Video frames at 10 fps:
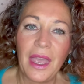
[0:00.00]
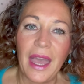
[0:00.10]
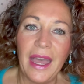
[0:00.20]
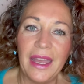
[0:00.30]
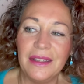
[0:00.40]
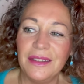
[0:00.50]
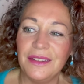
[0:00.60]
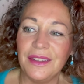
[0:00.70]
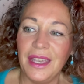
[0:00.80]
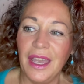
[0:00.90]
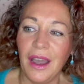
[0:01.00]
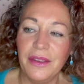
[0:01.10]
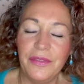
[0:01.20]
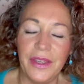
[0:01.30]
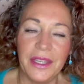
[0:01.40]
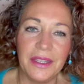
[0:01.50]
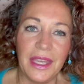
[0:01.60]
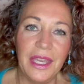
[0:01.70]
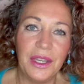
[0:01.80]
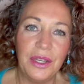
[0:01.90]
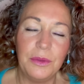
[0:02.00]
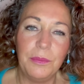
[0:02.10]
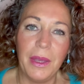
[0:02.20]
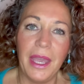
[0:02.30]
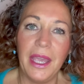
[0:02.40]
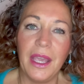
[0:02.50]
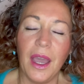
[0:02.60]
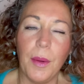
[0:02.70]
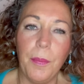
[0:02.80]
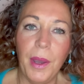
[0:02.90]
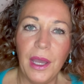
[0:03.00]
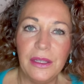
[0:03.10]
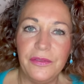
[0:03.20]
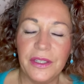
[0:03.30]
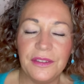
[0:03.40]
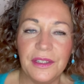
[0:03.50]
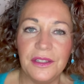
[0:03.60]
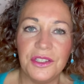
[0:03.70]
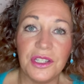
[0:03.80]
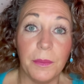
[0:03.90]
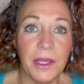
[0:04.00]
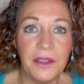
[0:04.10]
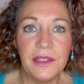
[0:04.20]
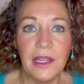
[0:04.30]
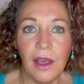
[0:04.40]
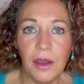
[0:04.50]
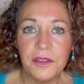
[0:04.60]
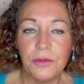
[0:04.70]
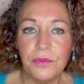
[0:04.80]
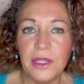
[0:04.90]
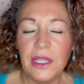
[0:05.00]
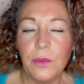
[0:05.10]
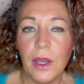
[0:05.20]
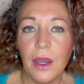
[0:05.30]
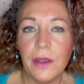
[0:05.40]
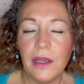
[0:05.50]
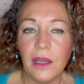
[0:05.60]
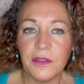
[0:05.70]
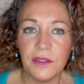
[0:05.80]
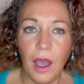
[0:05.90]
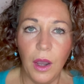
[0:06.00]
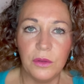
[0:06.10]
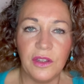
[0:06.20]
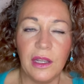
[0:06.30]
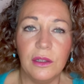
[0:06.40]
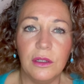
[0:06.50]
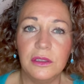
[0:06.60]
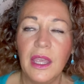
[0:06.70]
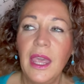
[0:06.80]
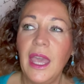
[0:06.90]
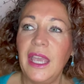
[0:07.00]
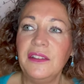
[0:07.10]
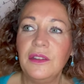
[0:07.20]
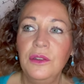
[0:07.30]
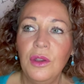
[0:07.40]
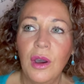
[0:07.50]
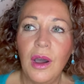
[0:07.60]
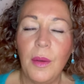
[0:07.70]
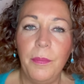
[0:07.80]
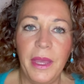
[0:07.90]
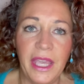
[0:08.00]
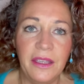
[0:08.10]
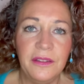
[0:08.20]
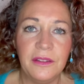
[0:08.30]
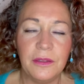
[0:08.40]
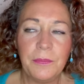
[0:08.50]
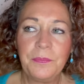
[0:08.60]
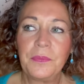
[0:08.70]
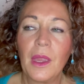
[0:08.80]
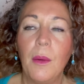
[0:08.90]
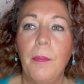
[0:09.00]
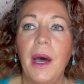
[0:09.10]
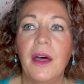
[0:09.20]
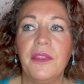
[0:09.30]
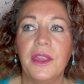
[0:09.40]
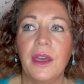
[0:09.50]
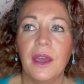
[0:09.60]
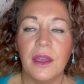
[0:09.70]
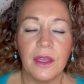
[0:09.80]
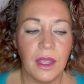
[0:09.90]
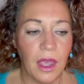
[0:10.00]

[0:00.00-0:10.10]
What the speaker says: and I think it could be a perfect signature because it lasts really well. It lasts the whole day long. It's not a beast, but the